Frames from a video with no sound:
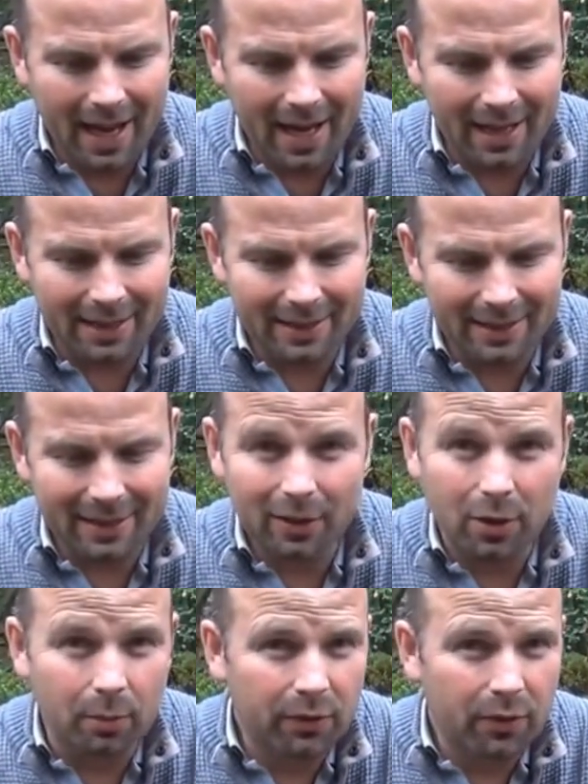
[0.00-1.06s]
And
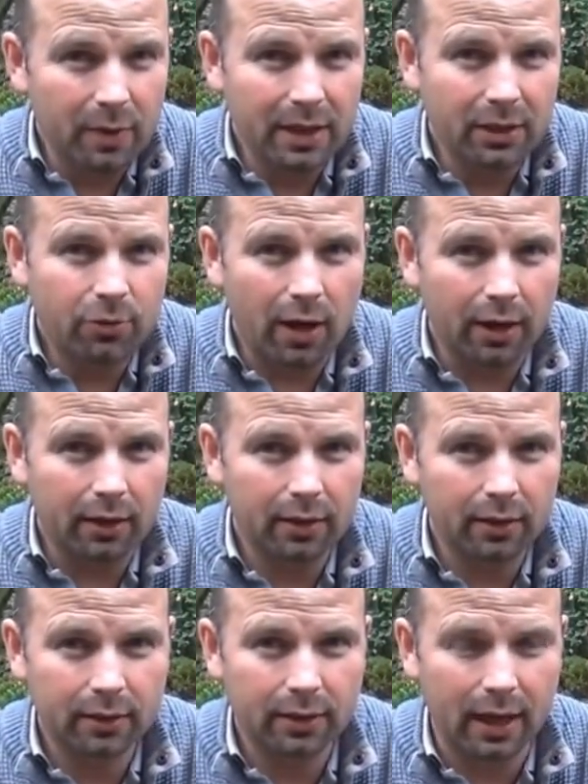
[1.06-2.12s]
coming from an E-track,
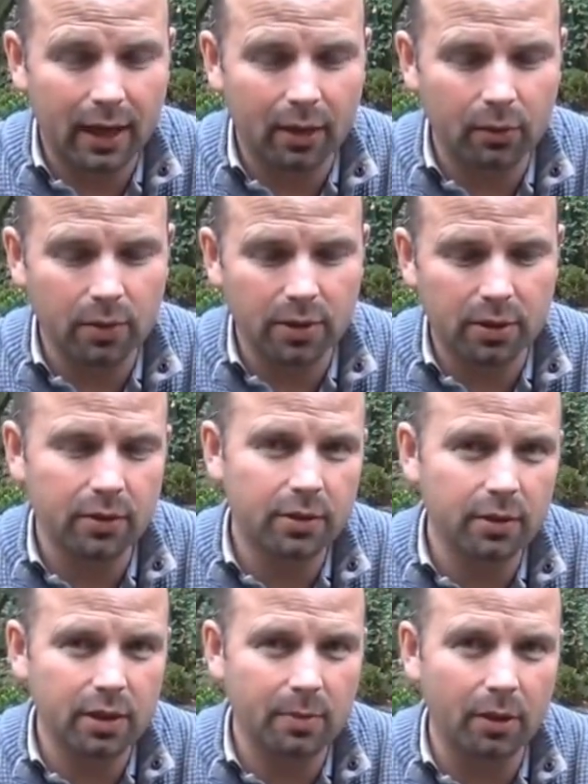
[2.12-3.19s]
I was
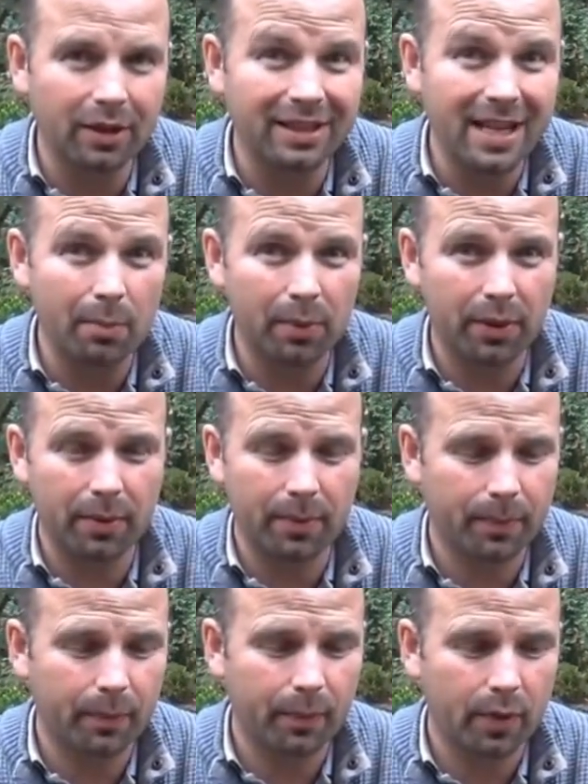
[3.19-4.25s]
concerned about the depth,
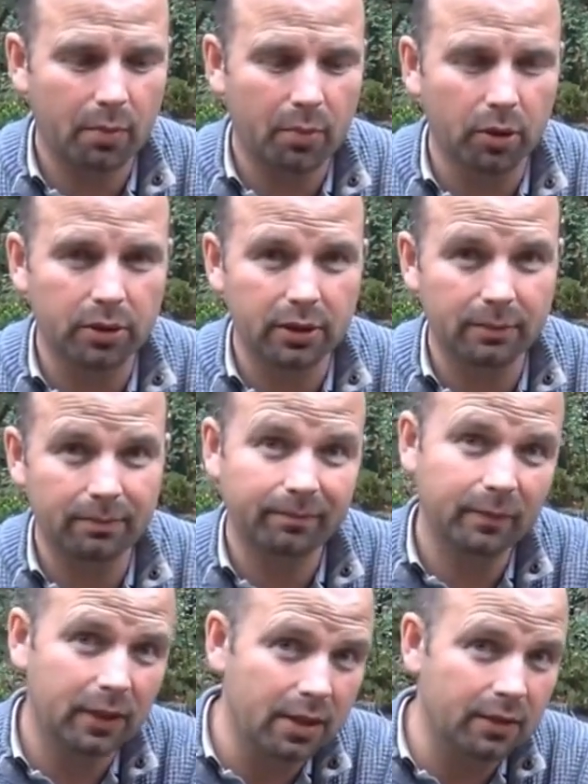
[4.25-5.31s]
but
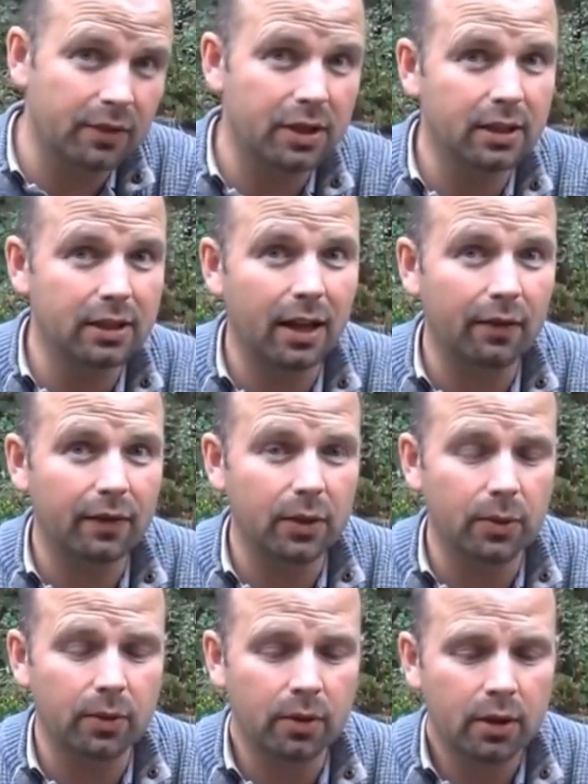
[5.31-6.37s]
as you've seen in that
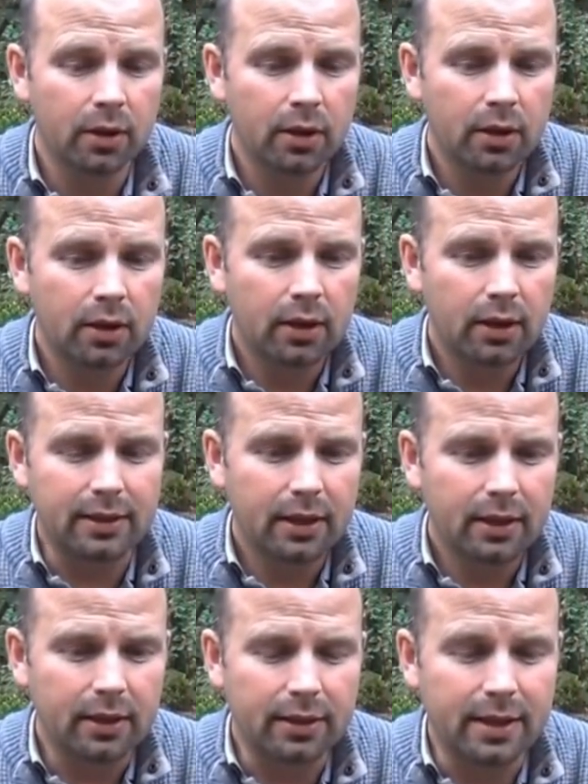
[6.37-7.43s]
video,
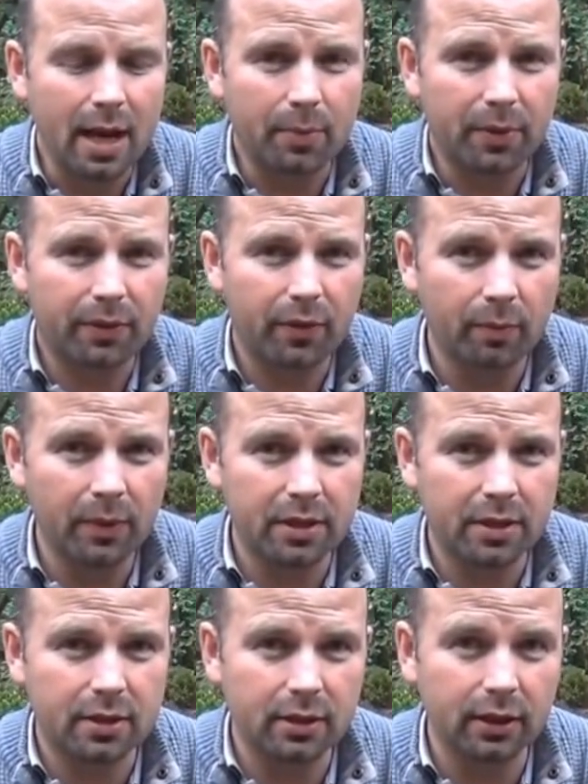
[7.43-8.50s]
the depth from
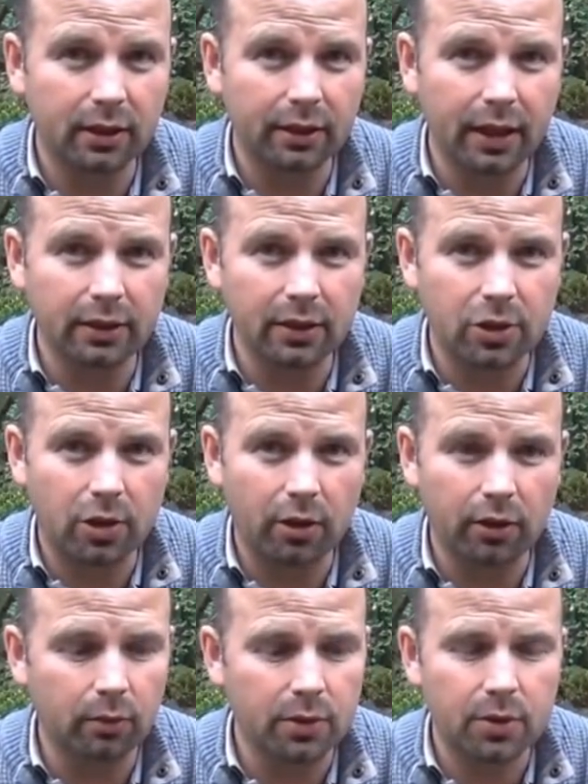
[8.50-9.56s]
this little 9-inch
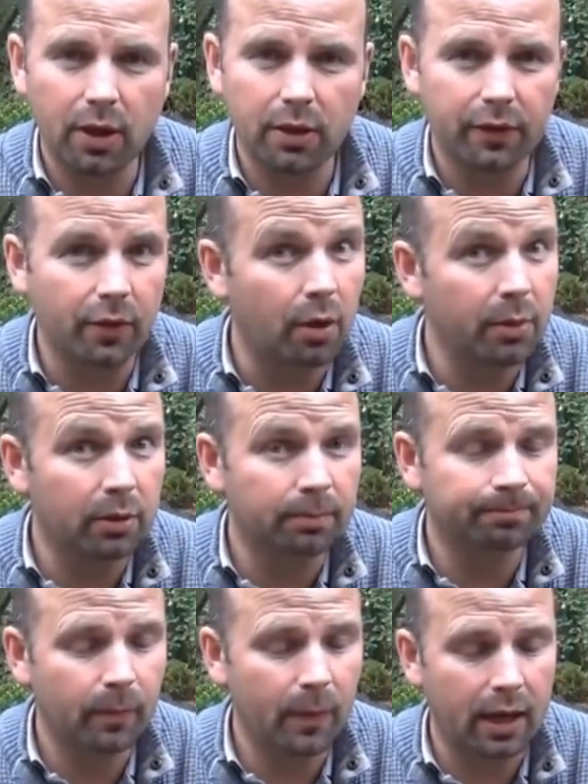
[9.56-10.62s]
coil was quite phenomenal,
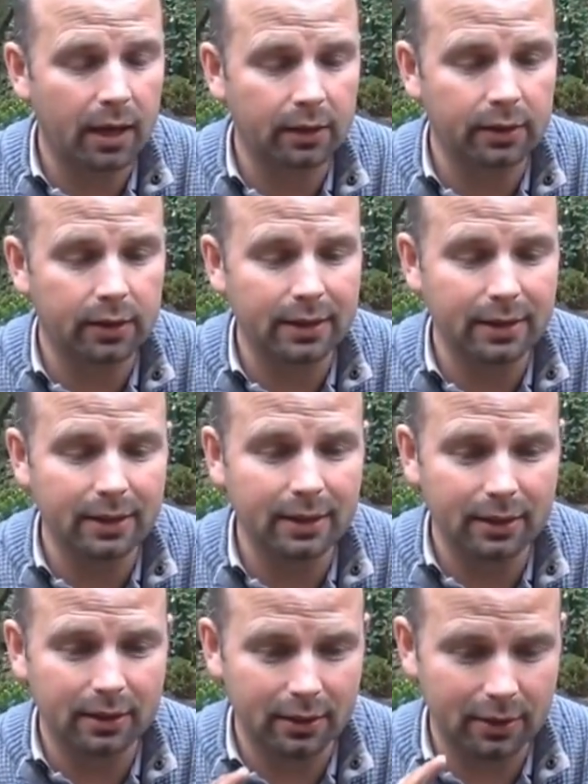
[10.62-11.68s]
and the